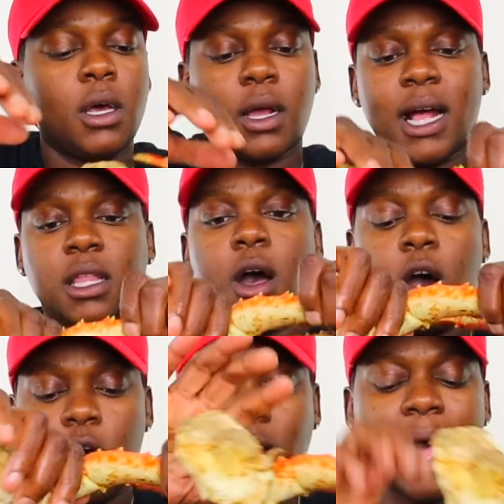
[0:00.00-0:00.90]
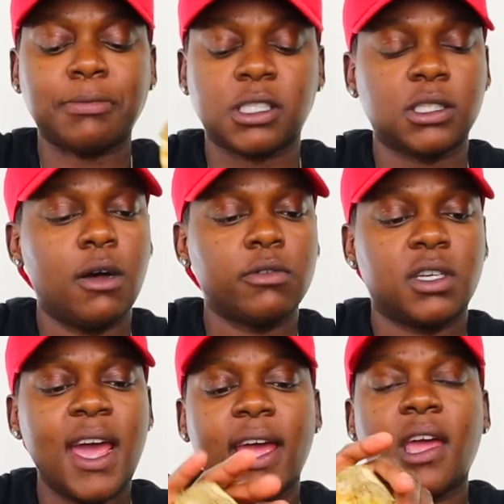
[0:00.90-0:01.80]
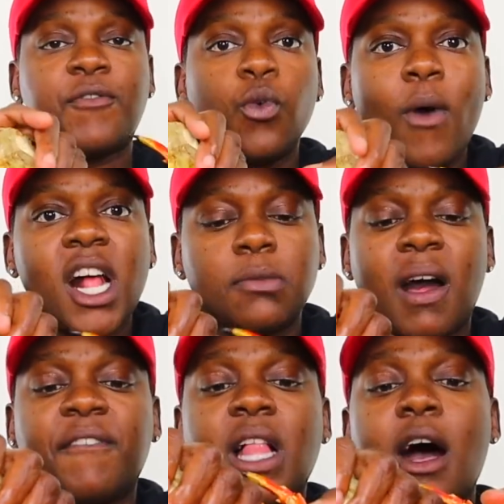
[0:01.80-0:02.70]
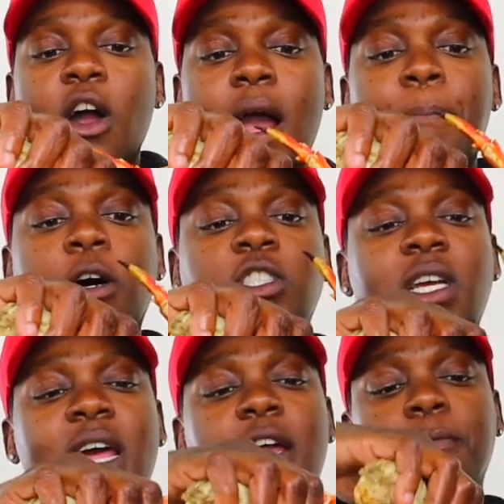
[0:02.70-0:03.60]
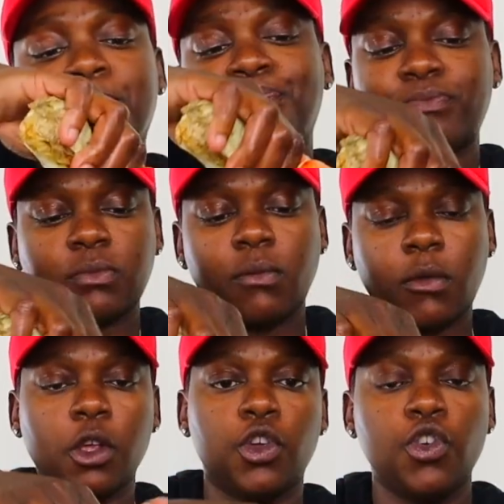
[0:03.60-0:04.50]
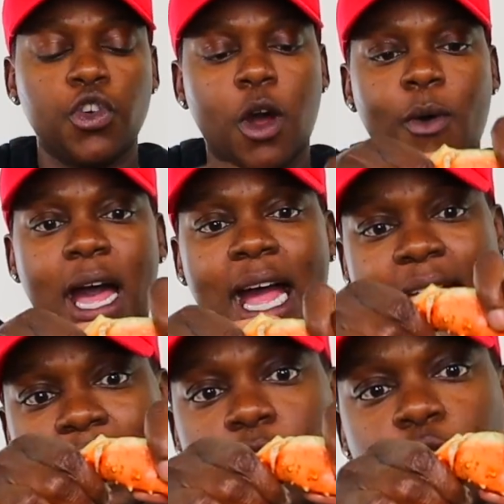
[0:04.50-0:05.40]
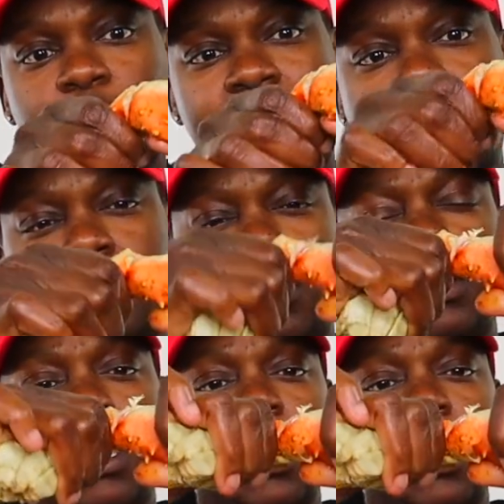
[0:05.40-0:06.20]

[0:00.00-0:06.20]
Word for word: Got the whole lobsters on deck. If you watch my vlog I post today, you'll know why I got whole lobsters.